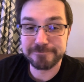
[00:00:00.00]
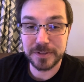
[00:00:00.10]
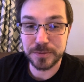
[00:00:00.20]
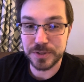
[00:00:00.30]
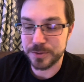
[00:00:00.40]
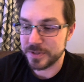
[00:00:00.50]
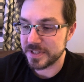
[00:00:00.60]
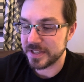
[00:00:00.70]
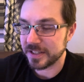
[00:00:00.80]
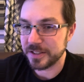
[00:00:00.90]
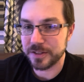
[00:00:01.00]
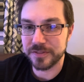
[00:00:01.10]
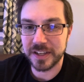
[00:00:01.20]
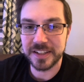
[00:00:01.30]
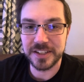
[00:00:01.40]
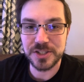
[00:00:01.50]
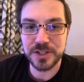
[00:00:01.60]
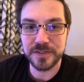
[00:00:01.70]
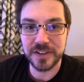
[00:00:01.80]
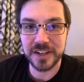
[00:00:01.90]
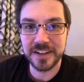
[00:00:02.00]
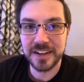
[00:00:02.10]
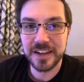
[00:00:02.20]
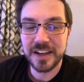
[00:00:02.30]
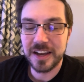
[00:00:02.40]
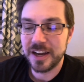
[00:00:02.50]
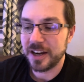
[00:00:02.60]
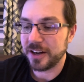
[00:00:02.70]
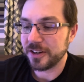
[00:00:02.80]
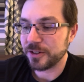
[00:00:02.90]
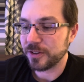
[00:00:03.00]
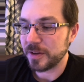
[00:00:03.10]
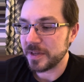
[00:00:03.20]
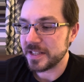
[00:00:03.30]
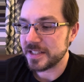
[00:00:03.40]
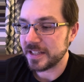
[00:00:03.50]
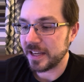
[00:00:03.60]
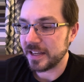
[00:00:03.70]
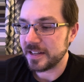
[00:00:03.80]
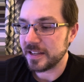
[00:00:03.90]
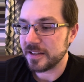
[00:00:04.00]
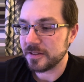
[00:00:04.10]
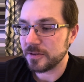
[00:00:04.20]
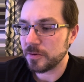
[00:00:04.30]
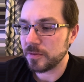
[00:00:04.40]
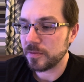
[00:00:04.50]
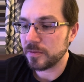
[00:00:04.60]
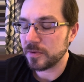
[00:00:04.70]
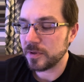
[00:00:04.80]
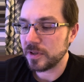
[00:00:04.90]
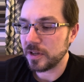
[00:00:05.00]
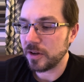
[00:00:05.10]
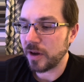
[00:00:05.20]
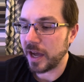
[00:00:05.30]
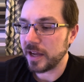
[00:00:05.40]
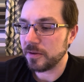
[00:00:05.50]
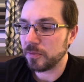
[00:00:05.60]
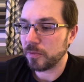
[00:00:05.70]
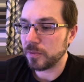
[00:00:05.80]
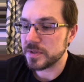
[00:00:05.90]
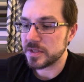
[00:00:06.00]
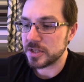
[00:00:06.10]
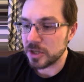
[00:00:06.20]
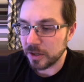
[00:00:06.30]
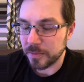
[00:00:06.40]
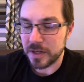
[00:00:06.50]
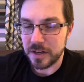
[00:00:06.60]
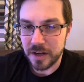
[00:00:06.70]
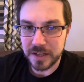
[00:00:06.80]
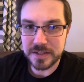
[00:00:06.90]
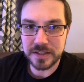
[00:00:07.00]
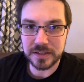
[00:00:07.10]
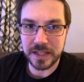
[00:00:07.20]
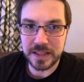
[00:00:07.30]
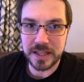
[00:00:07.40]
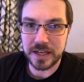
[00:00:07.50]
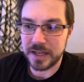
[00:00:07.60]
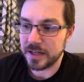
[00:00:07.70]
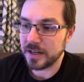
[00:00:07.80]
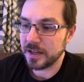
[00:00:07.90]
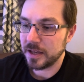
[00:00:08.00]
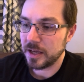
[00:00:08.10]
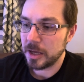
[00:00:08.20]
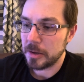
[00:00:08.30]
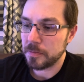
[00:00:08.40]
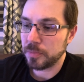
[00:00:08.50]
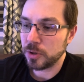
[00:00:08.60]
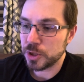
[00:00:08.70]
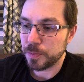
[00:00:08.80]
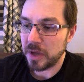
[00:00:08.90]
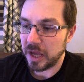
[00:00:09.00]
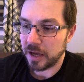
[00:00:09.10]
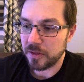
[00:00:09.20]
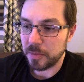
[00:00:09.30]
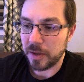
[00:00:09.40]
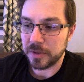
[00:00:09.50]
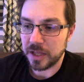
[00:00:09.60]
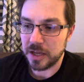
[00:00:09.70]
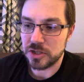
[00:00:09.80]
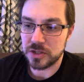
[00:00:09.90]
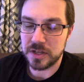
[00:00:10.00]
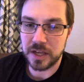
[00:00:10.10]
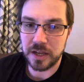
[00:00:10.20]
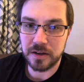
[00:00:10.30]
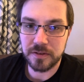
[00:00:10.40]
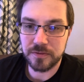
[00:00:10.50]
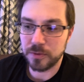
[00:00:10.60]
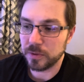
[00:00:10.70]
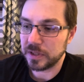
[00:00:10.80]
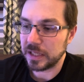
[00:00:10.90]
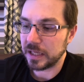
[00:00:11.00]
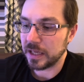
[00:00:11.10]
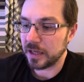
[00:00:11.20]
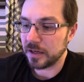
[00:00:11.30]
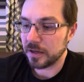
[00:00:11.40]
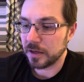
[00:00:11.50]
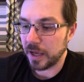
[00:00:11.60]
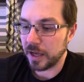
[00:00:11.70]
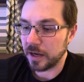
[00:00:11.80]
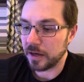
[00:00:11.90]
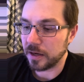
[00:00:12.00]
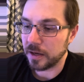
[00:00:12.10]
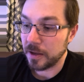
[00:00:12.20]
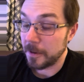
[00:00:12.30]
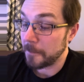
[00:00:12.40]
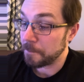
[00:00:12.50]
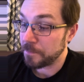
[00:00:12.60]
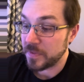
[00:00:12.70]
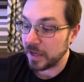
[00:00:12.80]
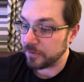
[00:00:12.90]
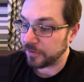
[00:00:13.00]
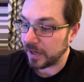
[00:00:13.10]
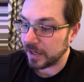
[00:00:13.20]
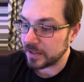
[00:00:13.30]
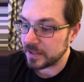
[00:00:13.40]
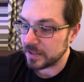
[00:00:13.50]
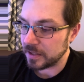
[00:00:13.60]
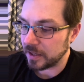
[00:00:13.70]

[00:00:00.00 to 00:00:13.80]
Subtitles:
which was a clear violation of our agreement. And I was determined not to let that push back the publication date for Lead Again. And in fact,